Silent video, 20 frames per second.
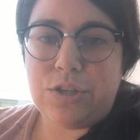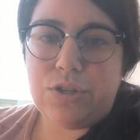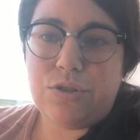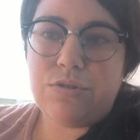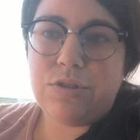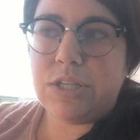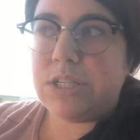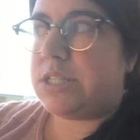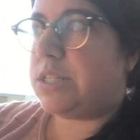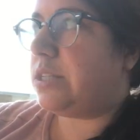You
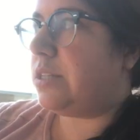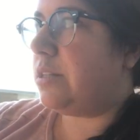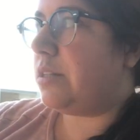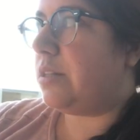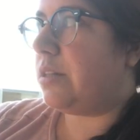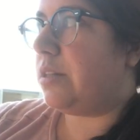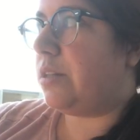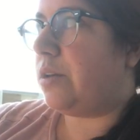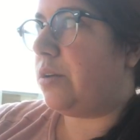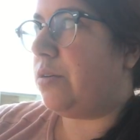just
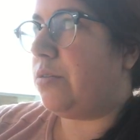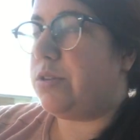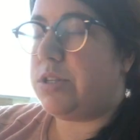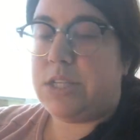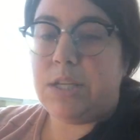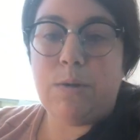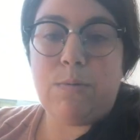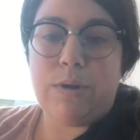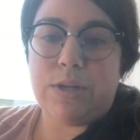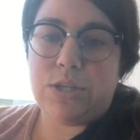could
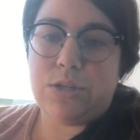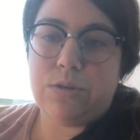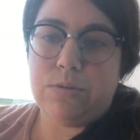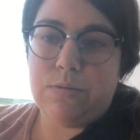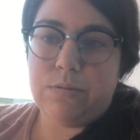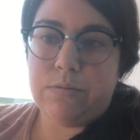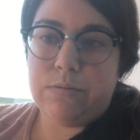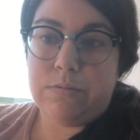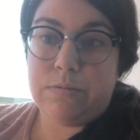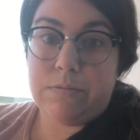see what
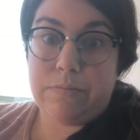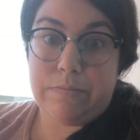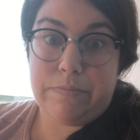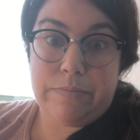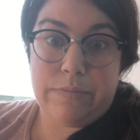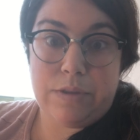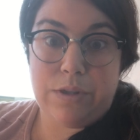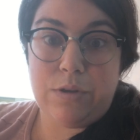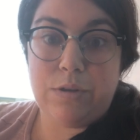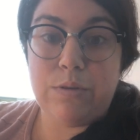you
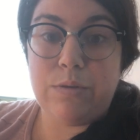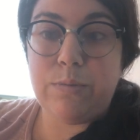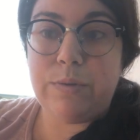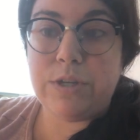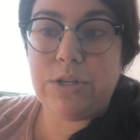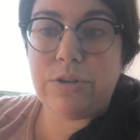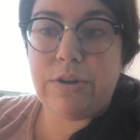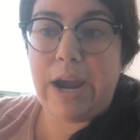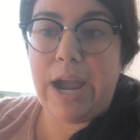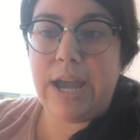could
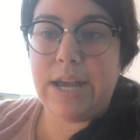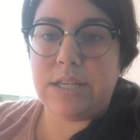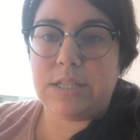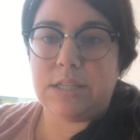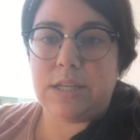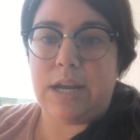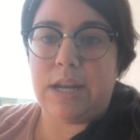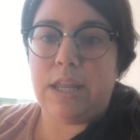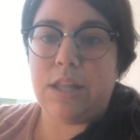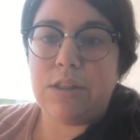with your
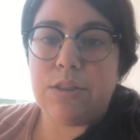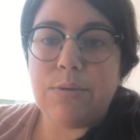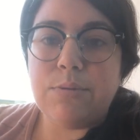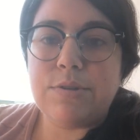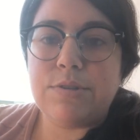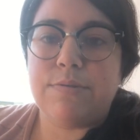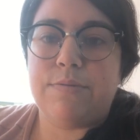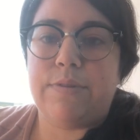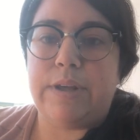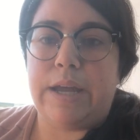eyes, and it
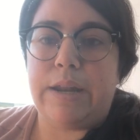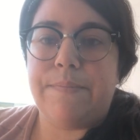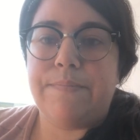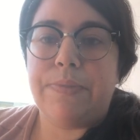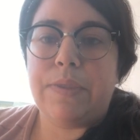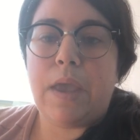looks flat.